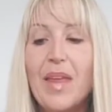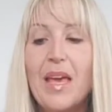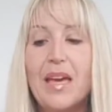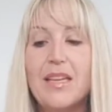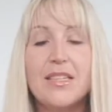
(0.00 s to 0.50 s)

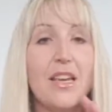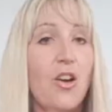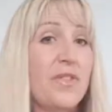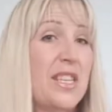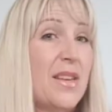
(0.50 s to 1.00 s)
is,
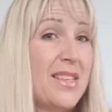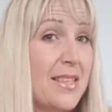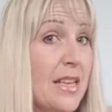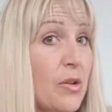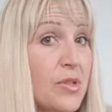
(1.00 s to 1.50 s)
obviously that's a
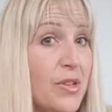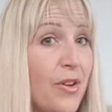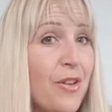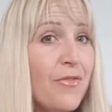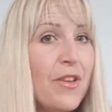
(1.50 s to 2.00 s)
single
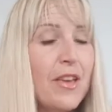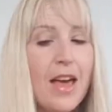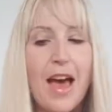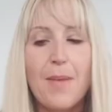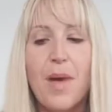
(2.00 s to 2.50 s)
serve.
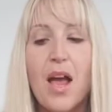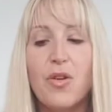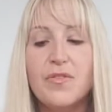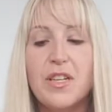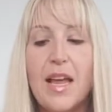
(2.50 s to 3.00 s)
I
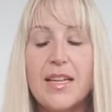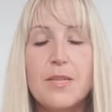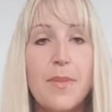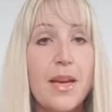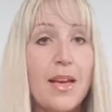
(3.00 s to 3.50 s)
often like to
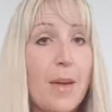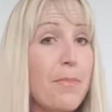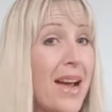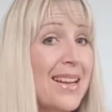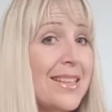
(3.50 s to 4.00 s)
make
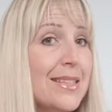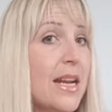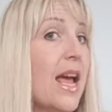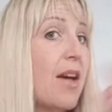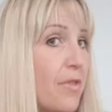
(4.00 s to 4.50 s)
pikelets, and
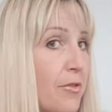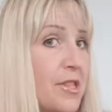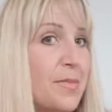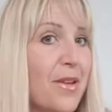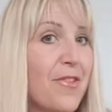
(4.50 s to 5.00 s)
I have the
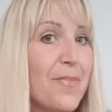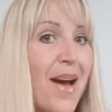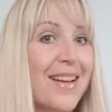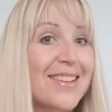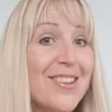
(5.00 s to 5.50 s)
recipe for the
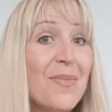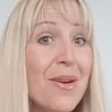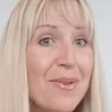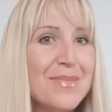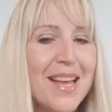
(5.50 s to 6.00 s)
pikelets on my
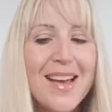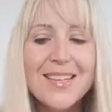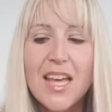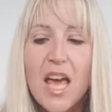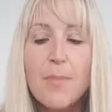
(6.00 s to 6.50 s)
website.
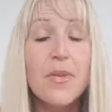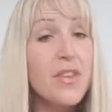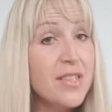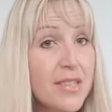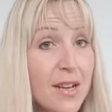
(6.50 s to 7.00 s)
But
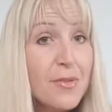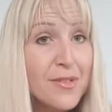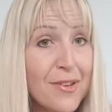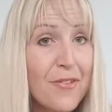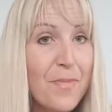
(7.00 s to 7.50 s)
this single
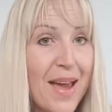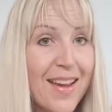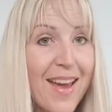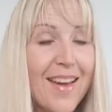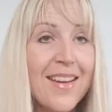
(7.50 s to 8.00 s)
serve
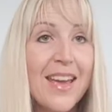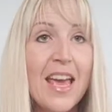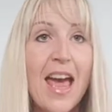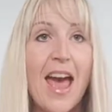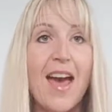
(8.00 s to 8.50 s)
pancake
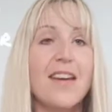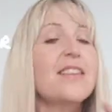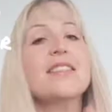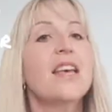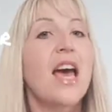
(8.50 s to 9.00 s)

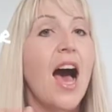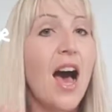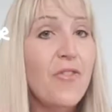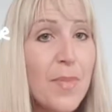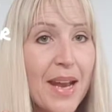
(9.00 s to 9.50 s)
has
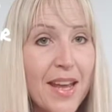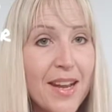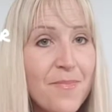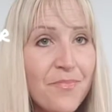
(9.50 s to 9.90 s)
half a banana,